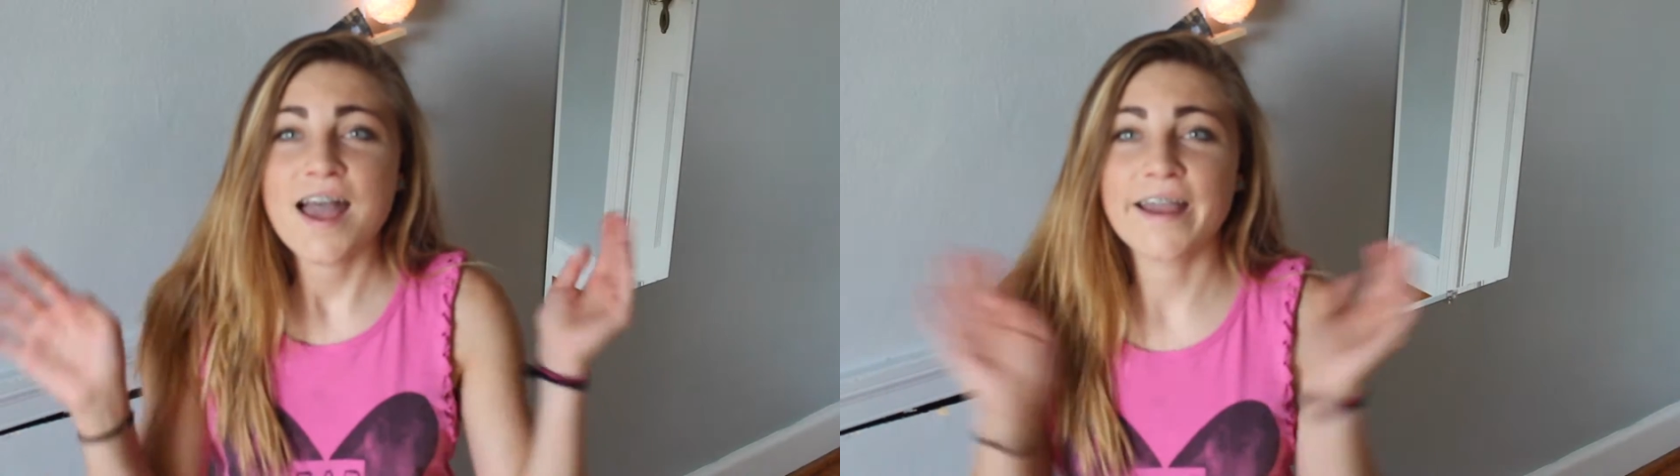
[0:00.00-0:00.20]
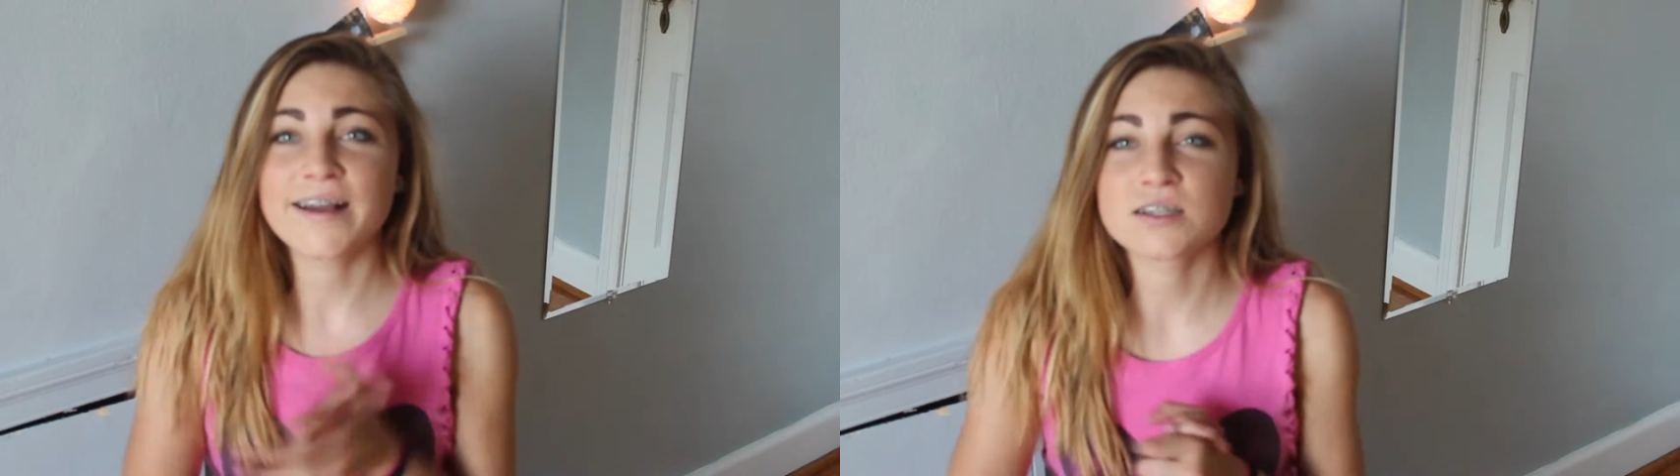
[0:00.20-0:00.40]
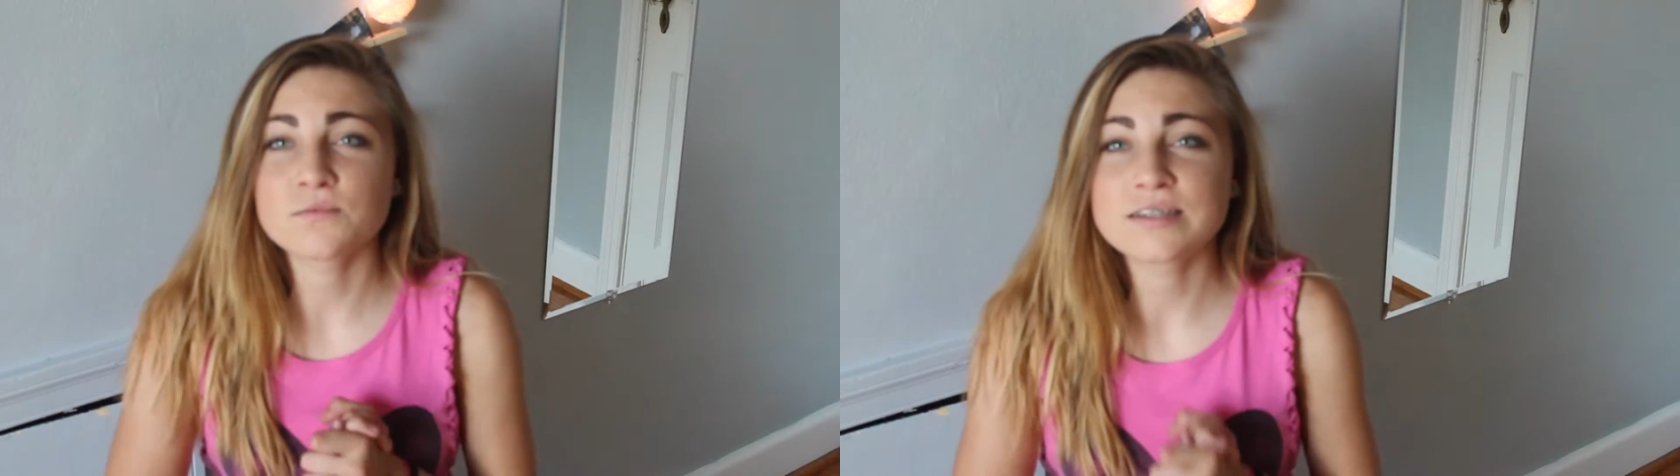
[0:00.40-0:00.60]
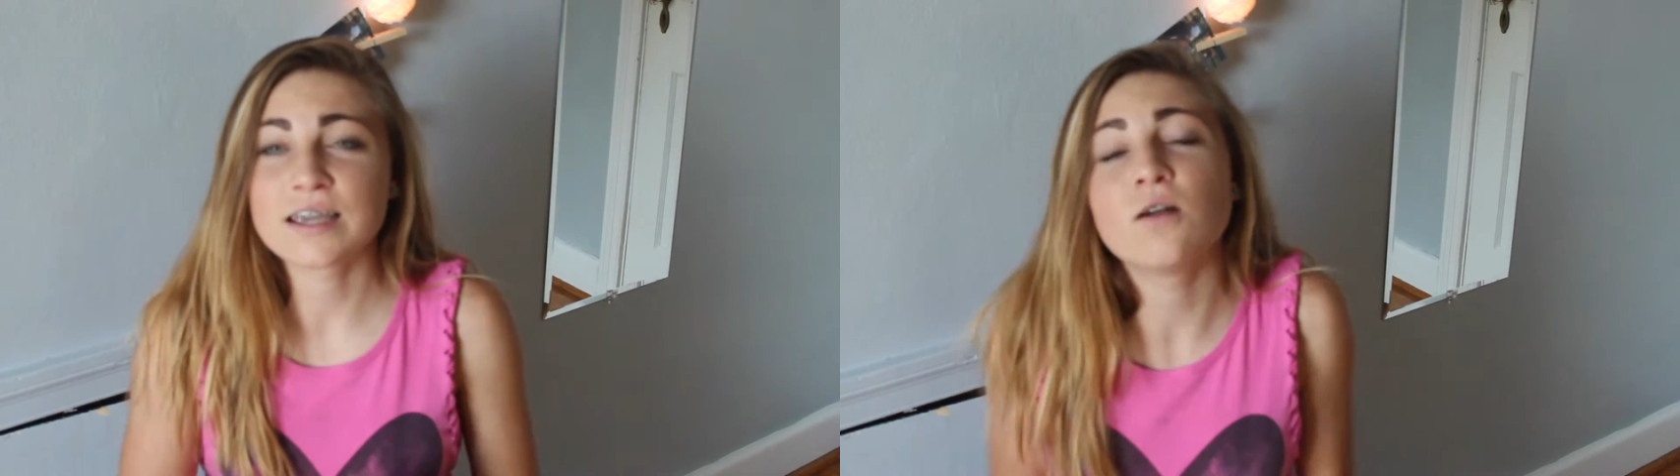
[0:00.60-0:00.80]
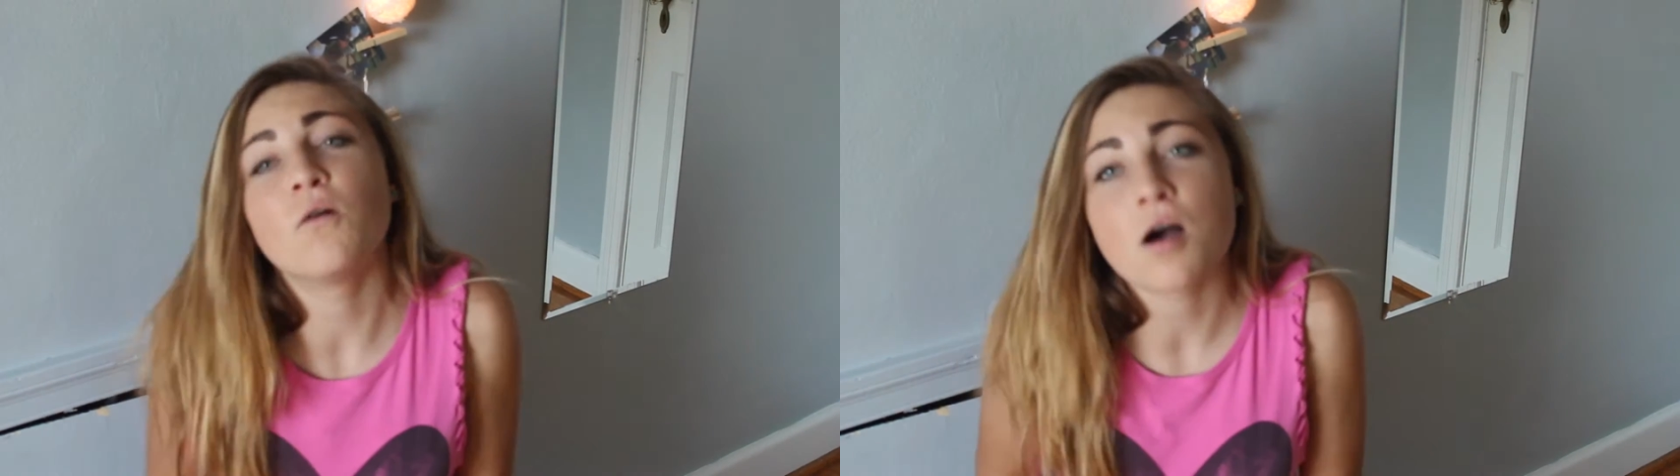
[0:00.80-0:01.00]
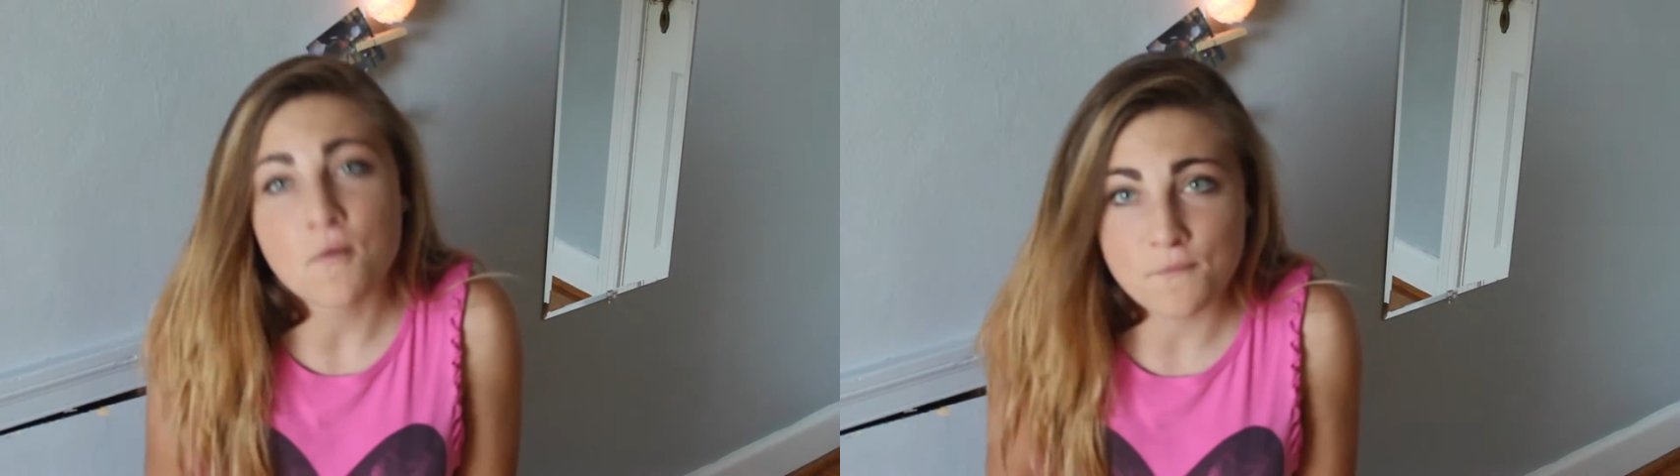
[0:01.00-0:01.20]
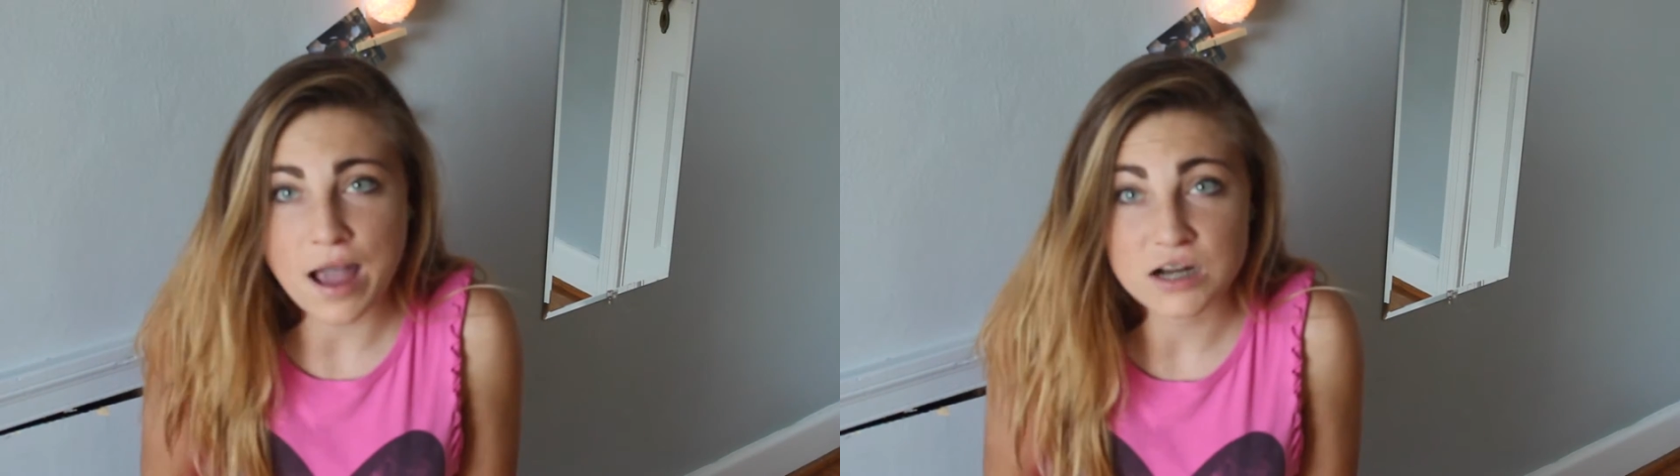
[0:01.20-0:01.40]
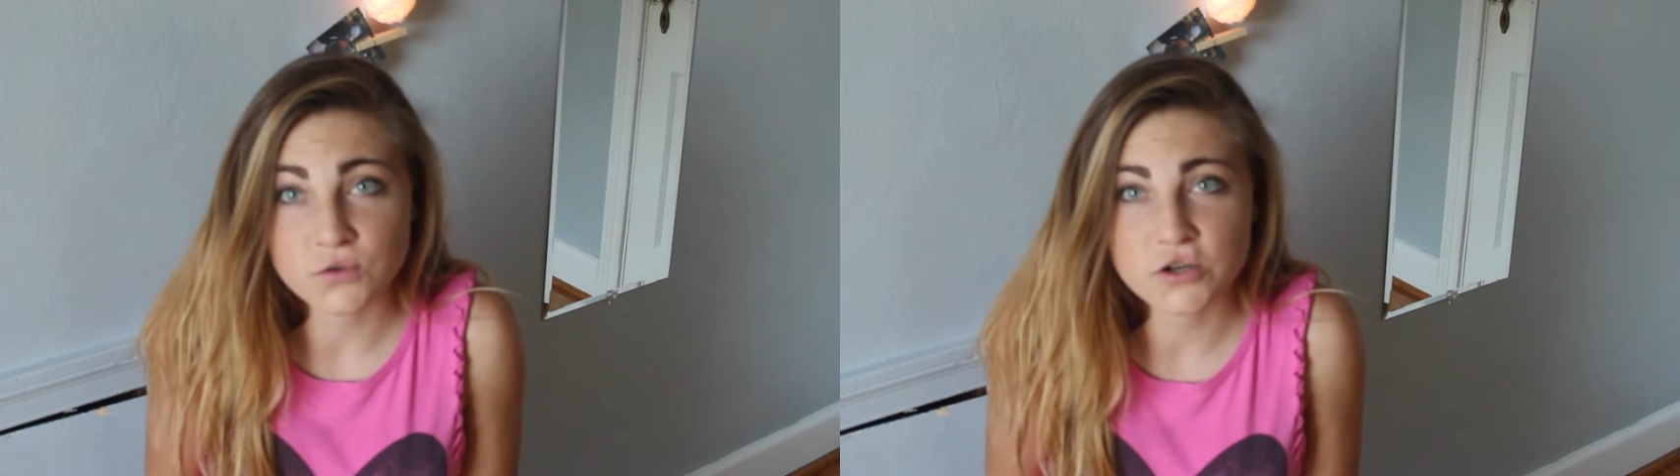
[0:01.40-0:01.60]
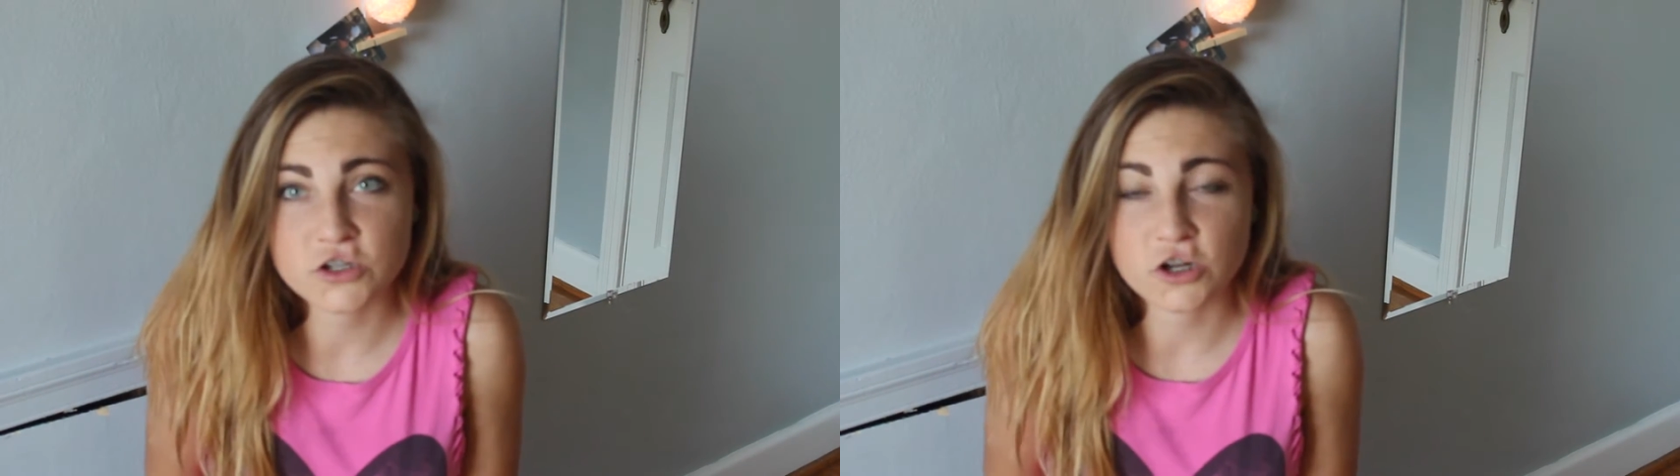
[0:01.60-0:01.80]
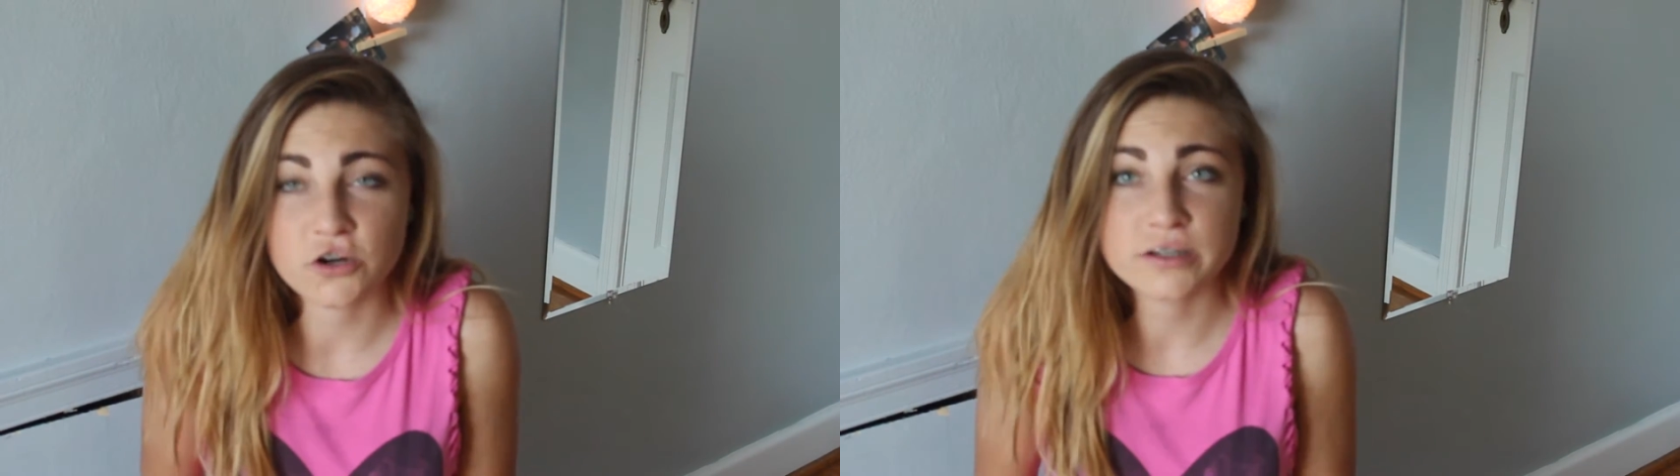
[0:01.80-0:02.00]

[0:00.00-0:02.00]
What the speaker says: Hey guys, it's Hannah. Welcome back to my channel.